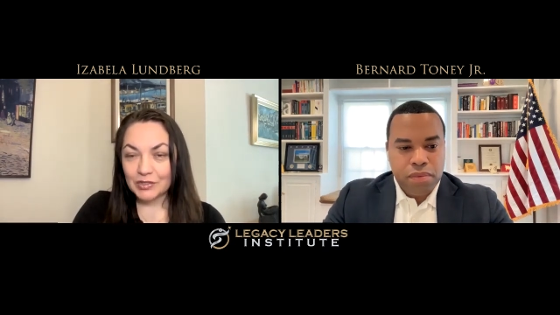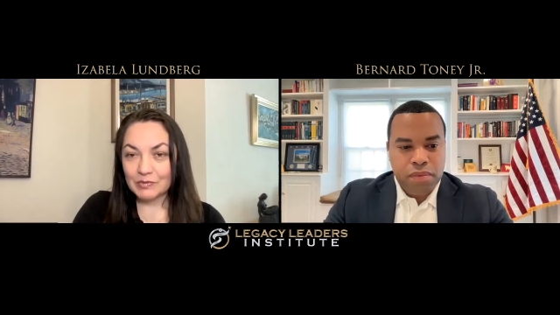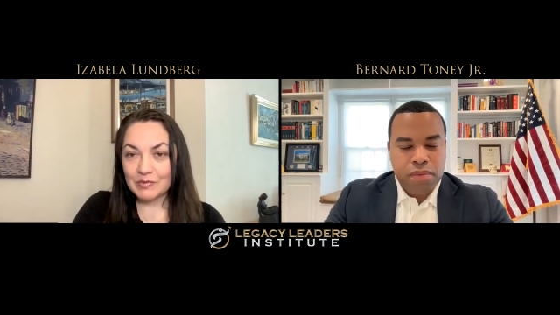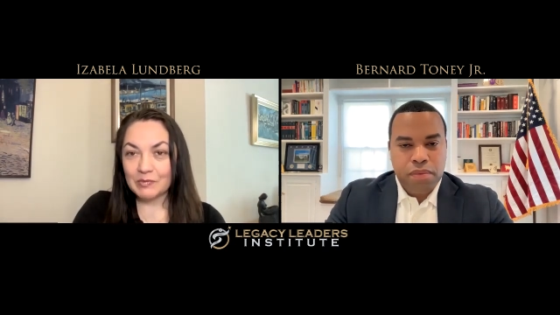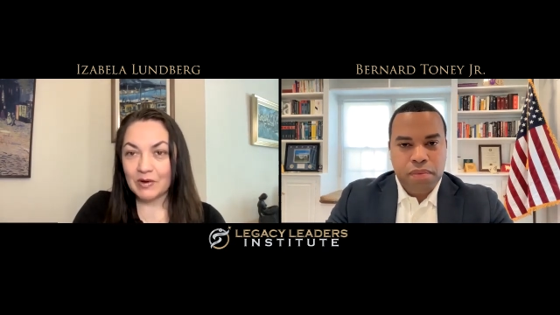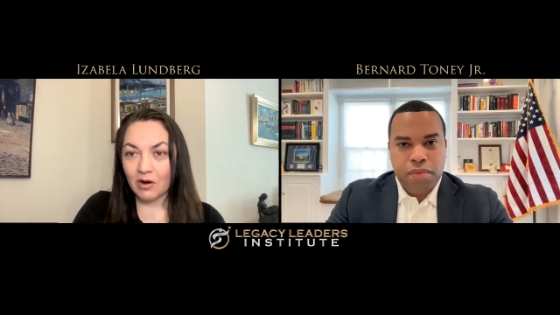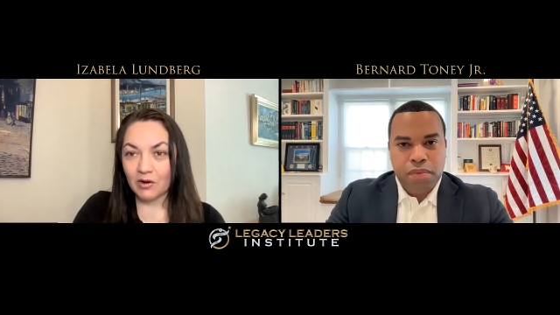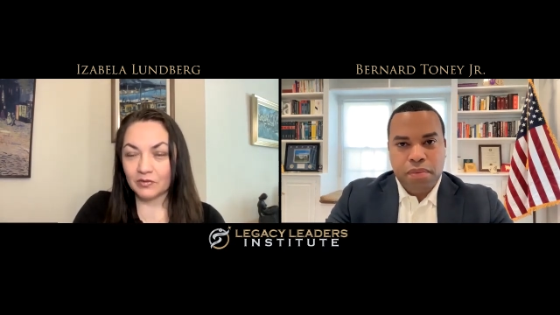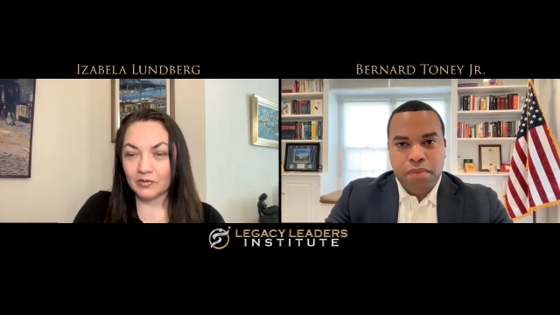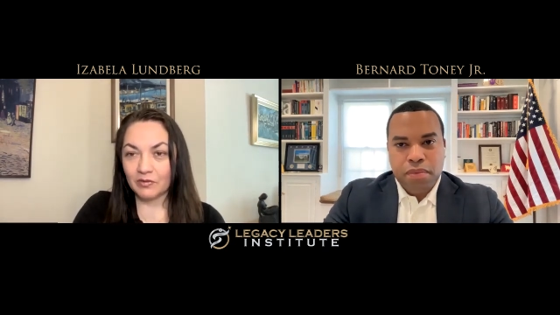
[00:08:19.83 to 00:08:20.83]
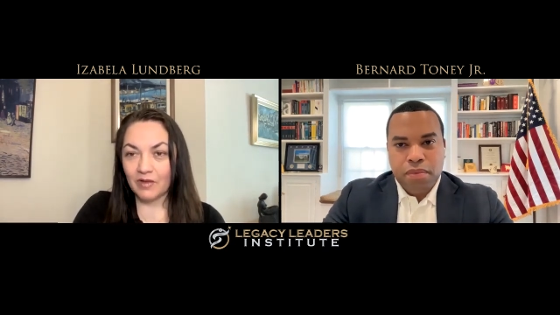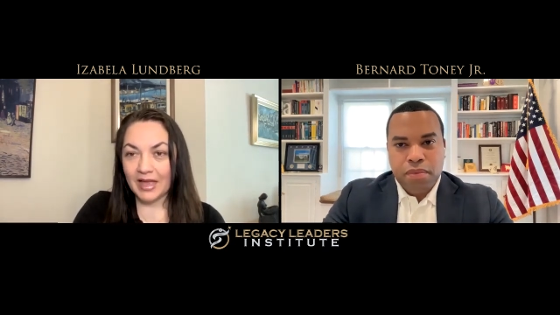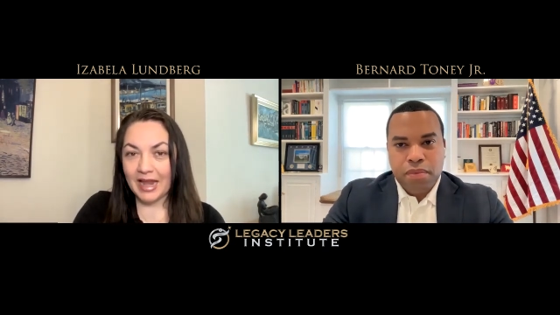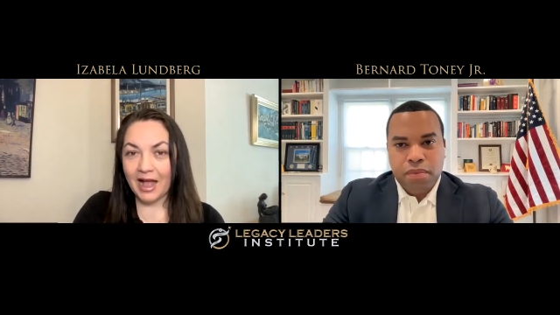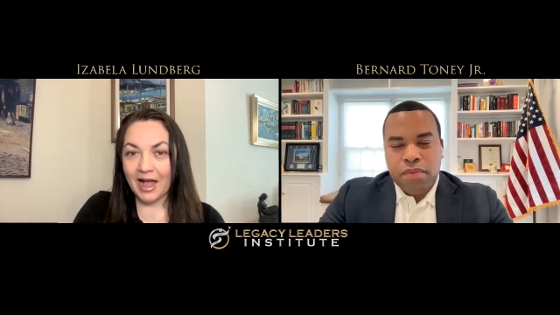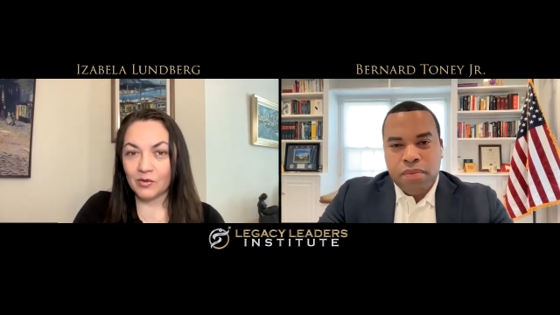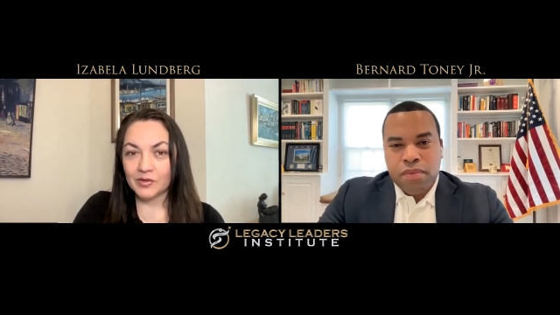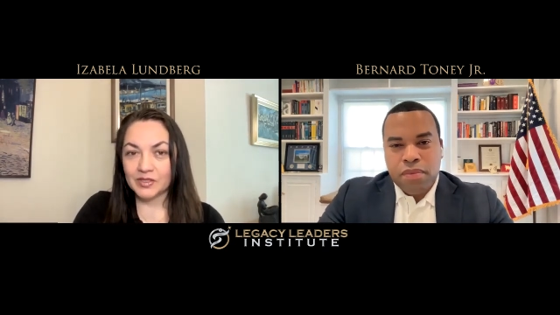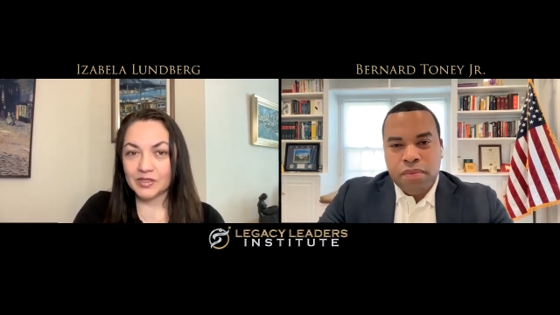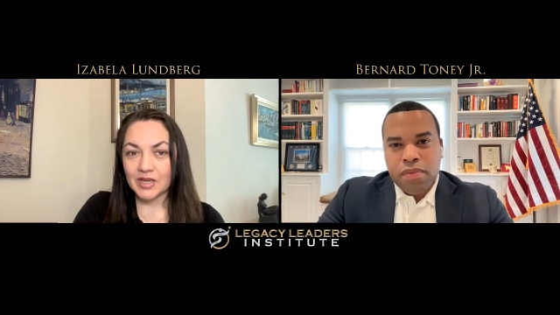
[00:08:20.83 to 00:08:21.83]
Speaker 1: to be part of the White
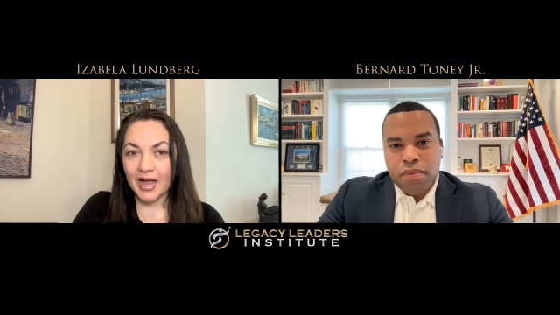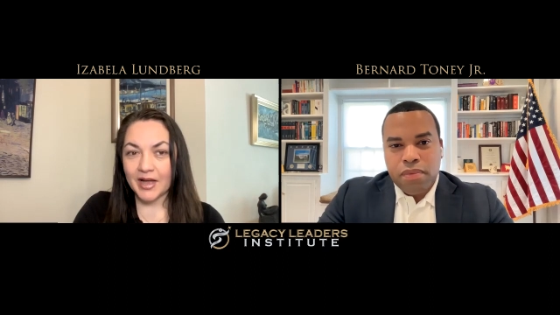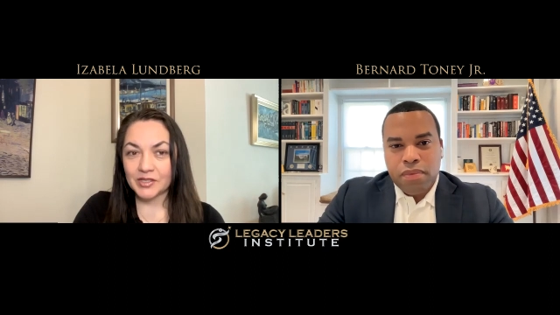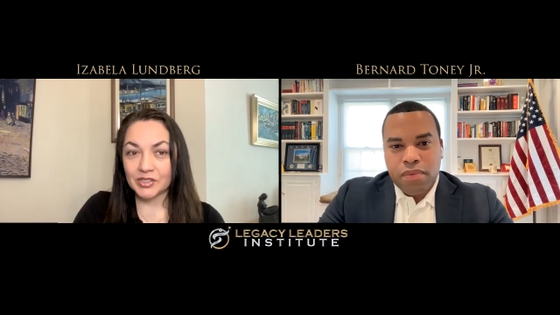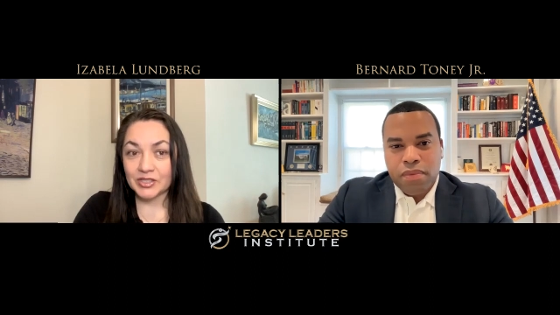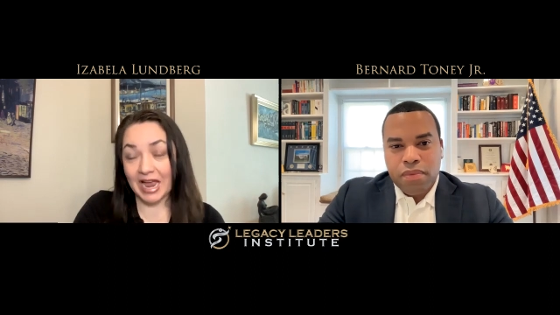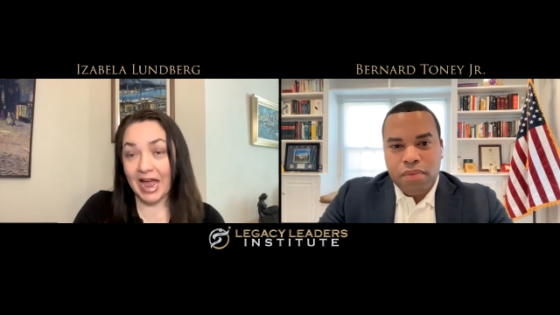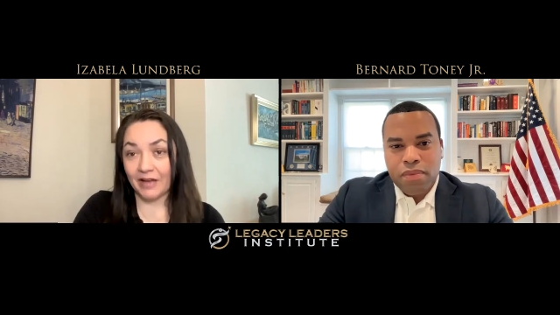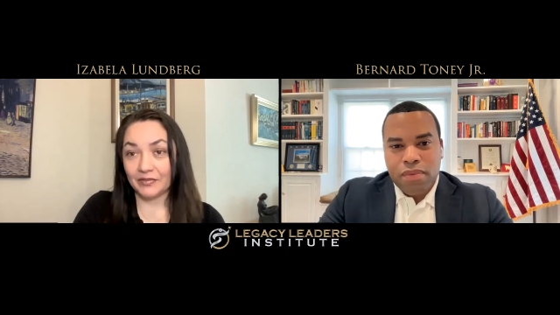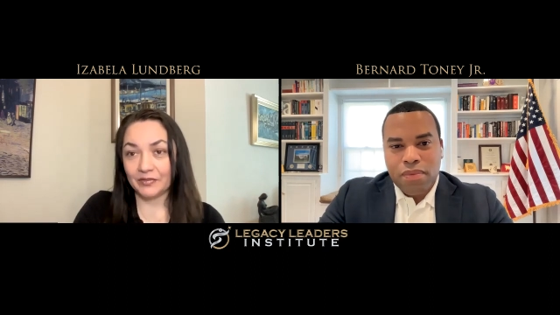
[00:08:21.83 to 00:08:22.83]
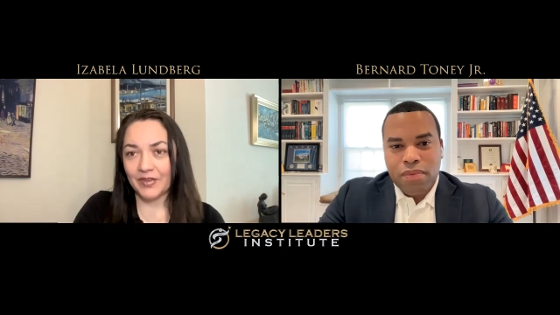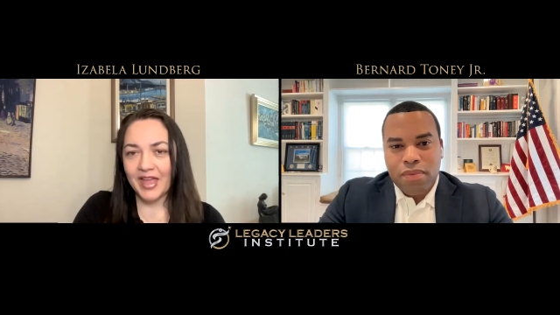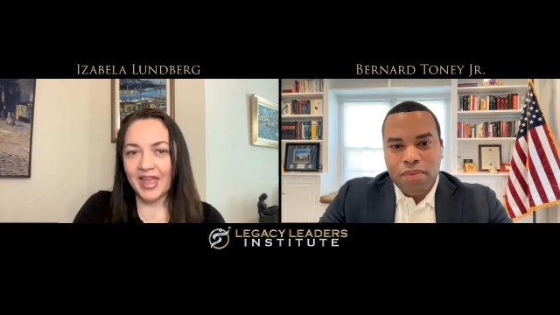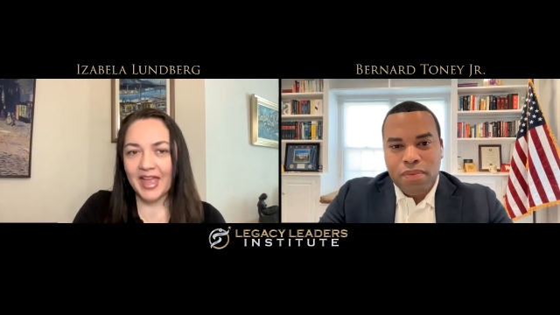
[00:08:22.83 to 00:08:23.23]
House uh, staff